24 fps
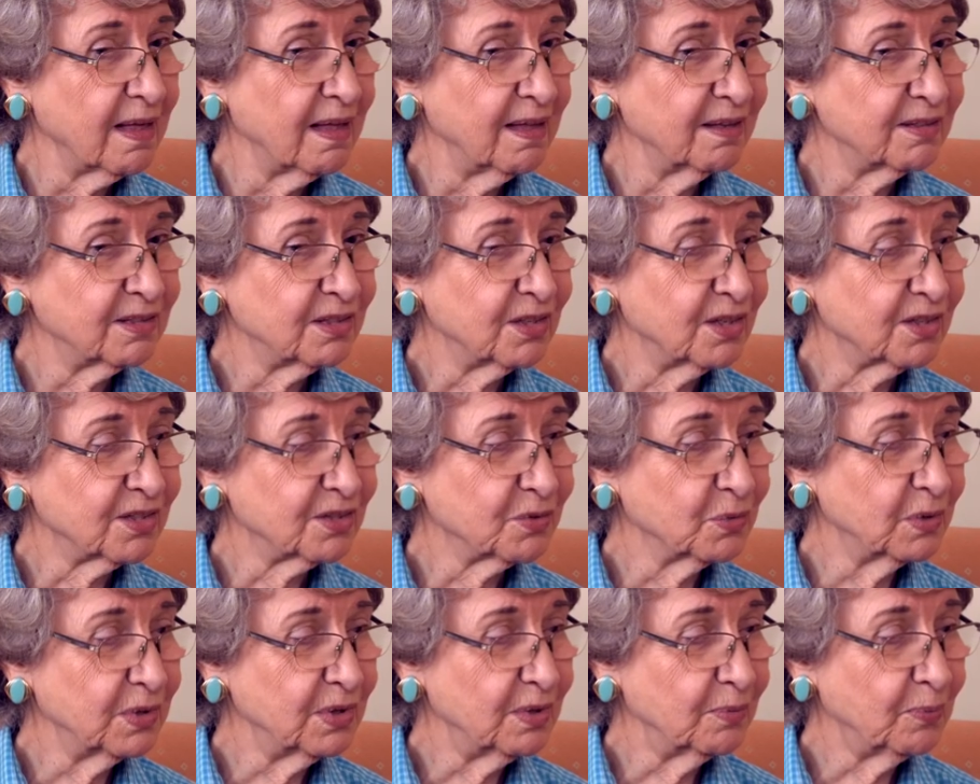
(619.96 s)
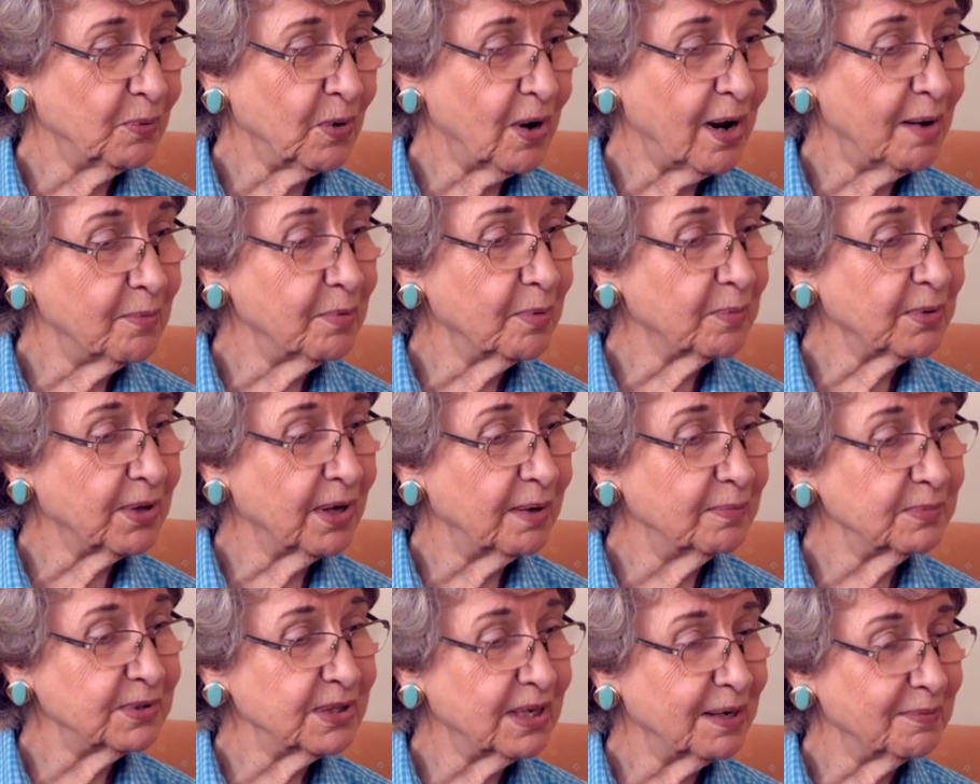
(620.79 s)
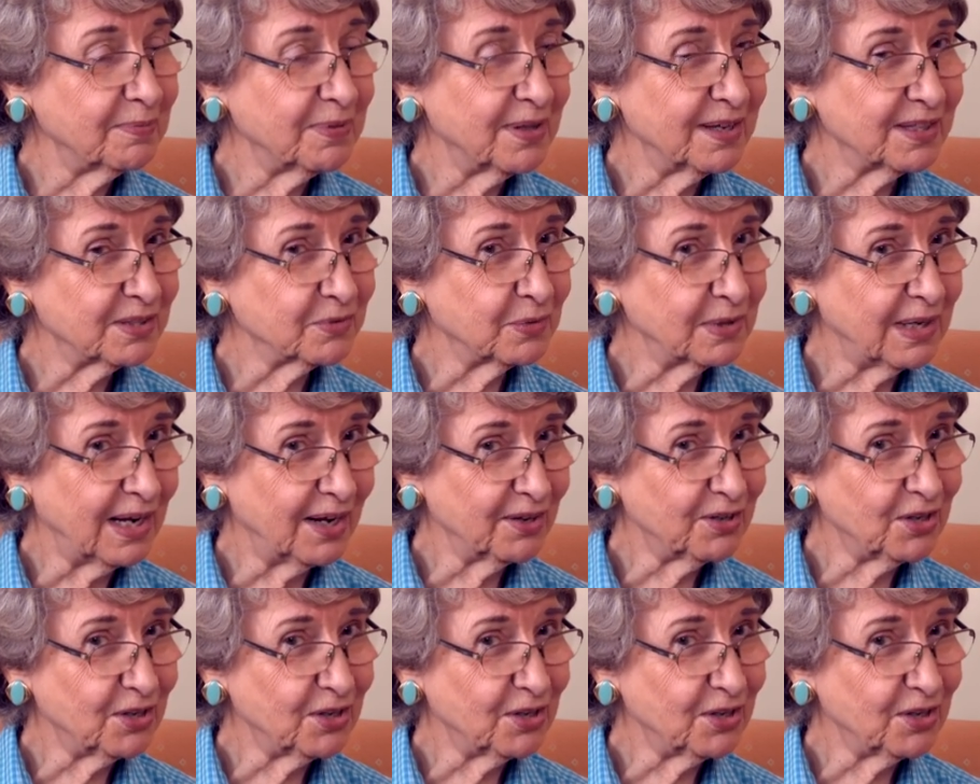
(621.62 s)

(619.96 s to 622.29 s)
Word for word: It's just when the problem comes up, that's when I